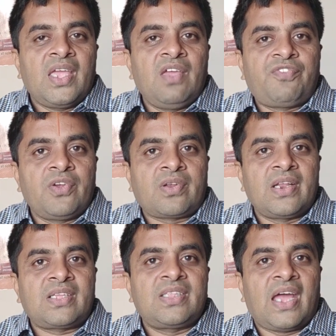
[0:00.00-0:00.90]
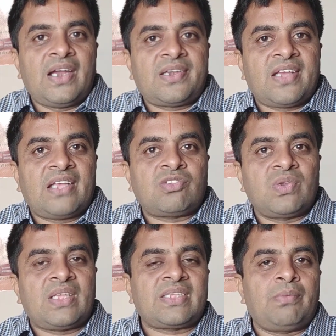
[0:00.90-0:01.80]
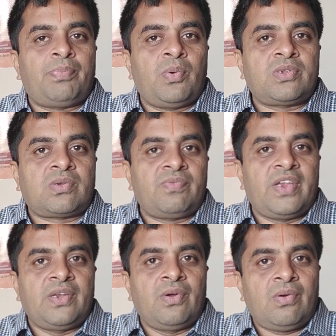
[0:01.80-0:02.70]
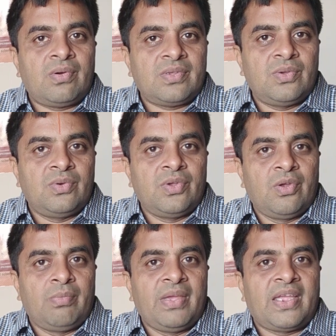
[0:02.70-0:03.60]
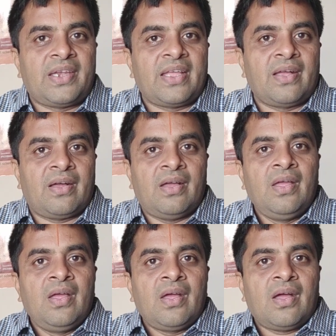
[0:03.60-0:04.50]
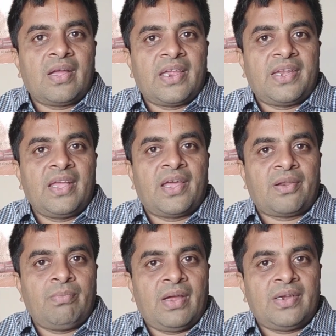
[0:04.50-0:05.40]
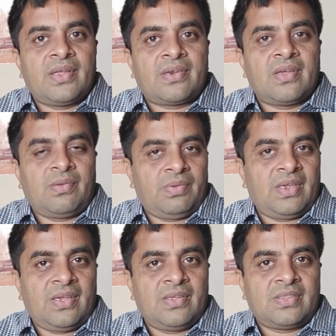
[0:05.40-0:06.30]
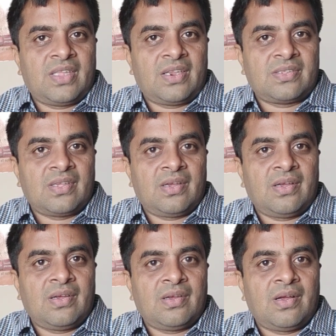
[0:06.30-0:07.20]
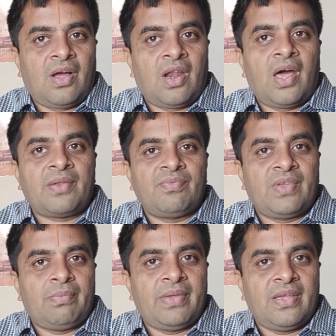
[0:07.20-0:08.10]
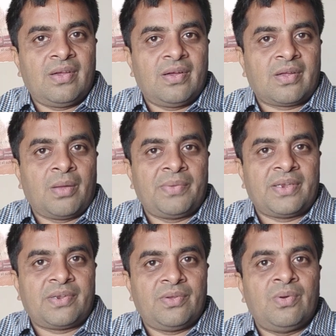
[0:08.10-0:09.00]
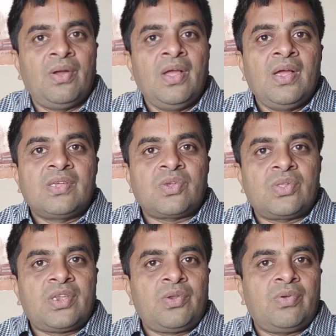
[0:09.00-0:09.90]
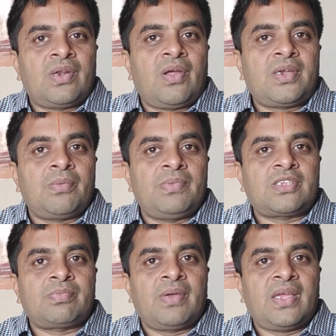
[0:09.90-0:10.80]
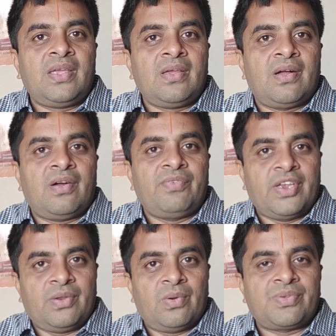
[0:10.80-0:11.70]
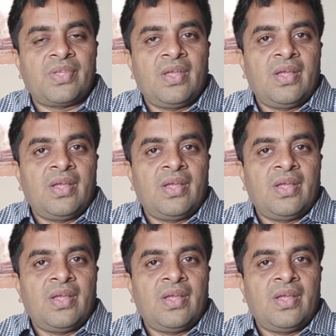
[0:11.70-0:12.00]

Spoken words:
If you click that, as soon as I post video, you will be getting a reminder. There is a alarm will be coming to you, so that you will not miss my videos.